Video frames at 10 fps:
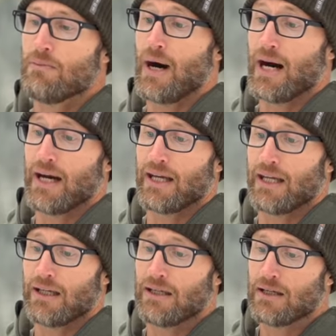
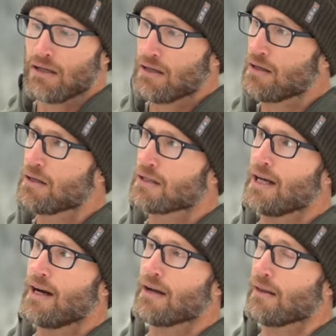by
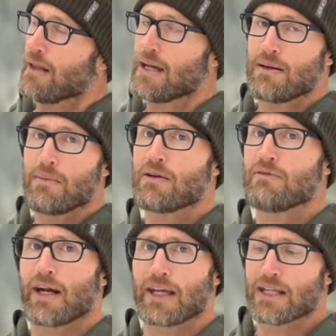Kyle Lamb,
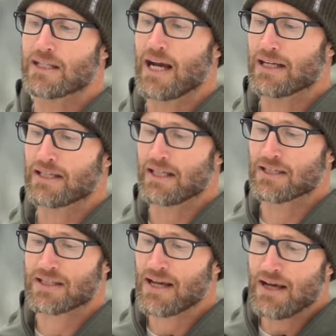Viking
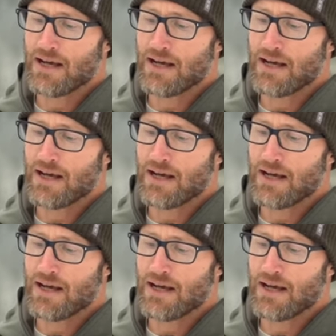Tactics.